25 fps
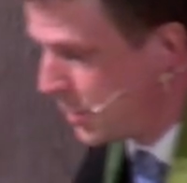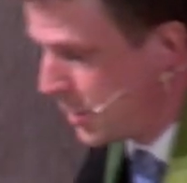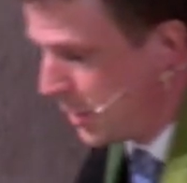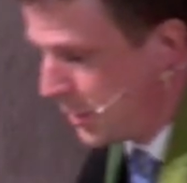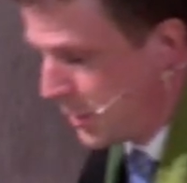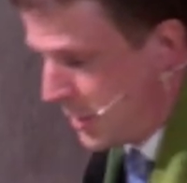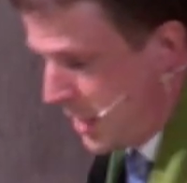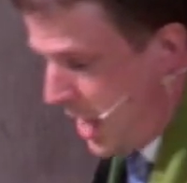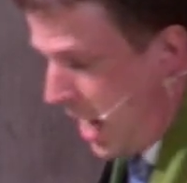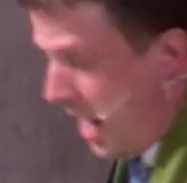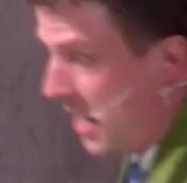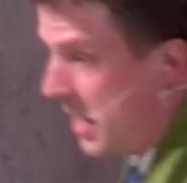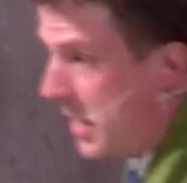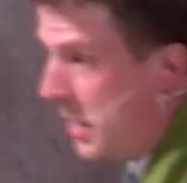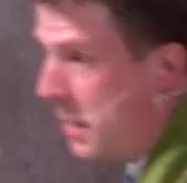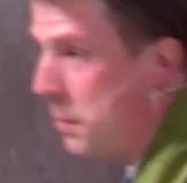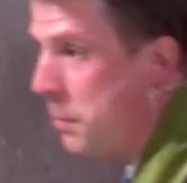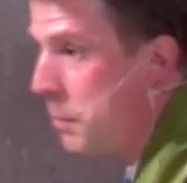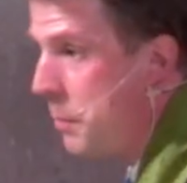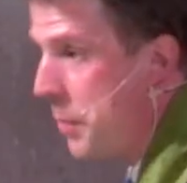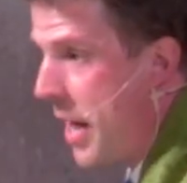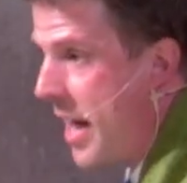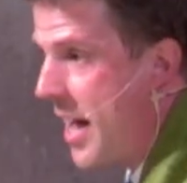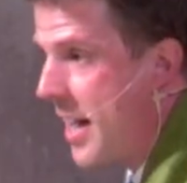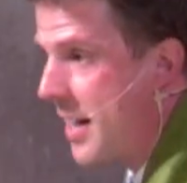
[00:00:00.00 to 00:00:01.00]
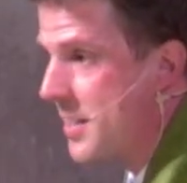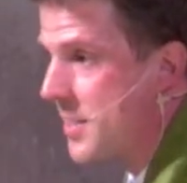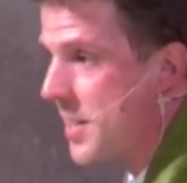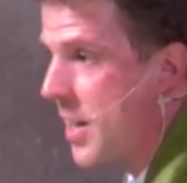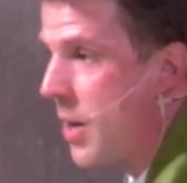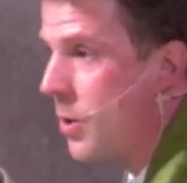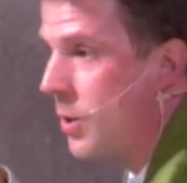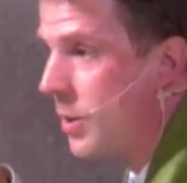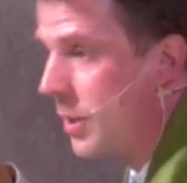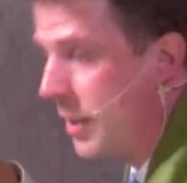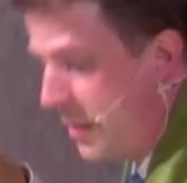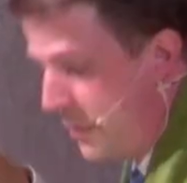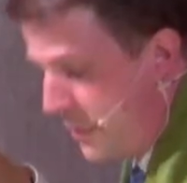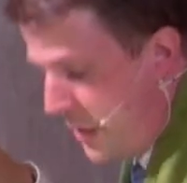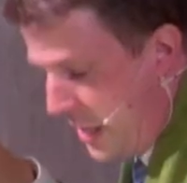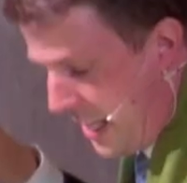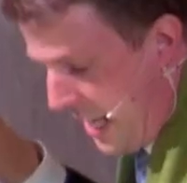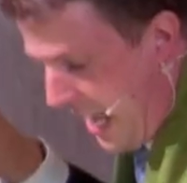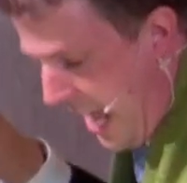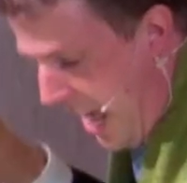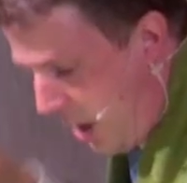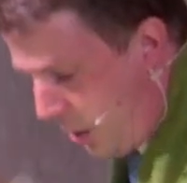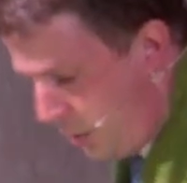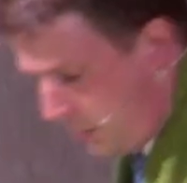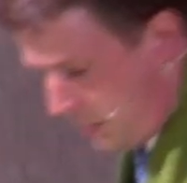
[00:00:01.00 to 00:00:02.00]
does not impact our
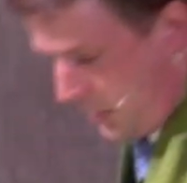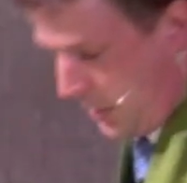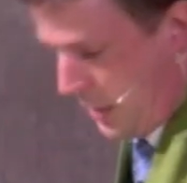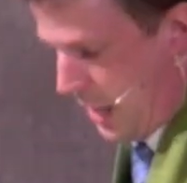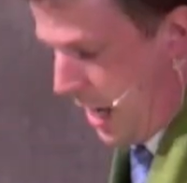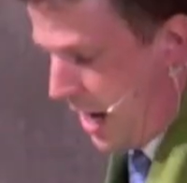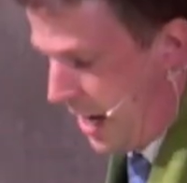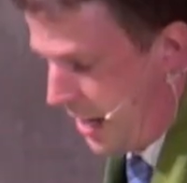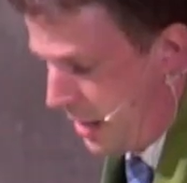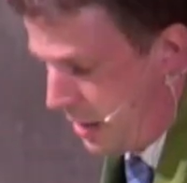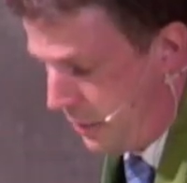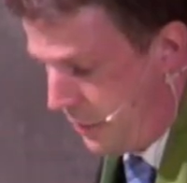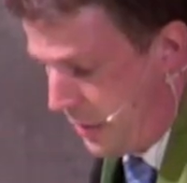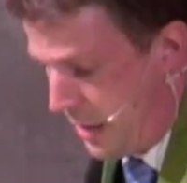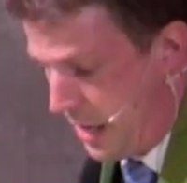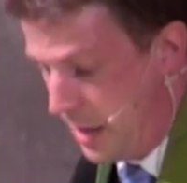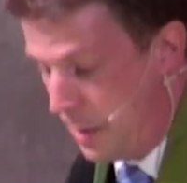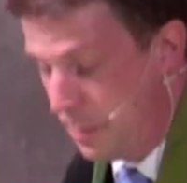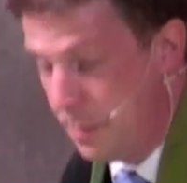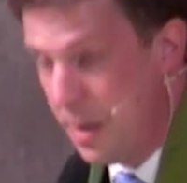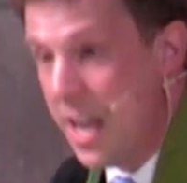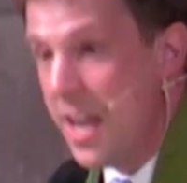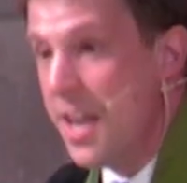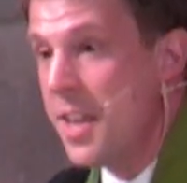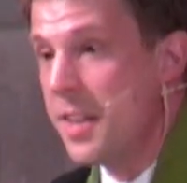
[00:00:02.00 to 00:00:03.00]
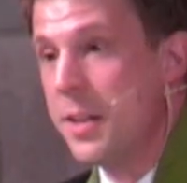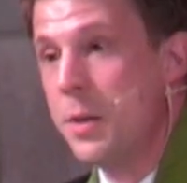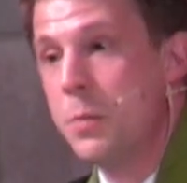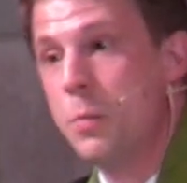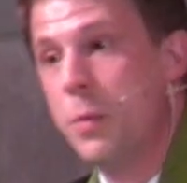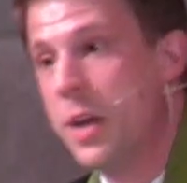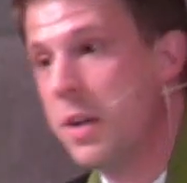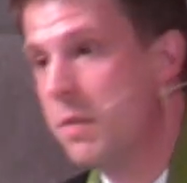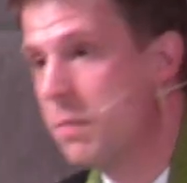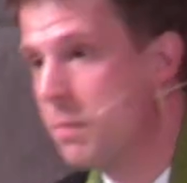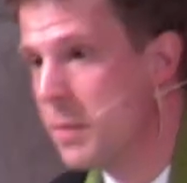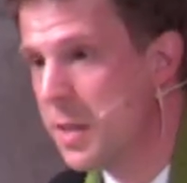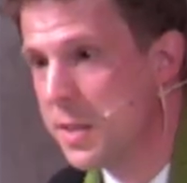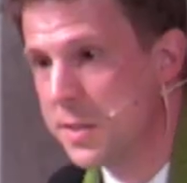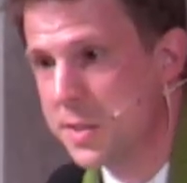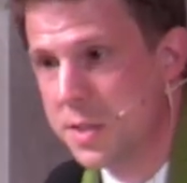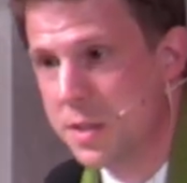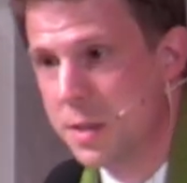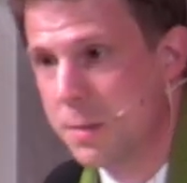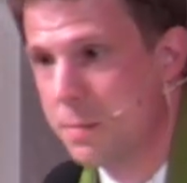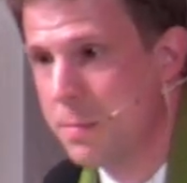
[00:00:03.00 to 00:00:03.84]
living outside of them, then we've missed the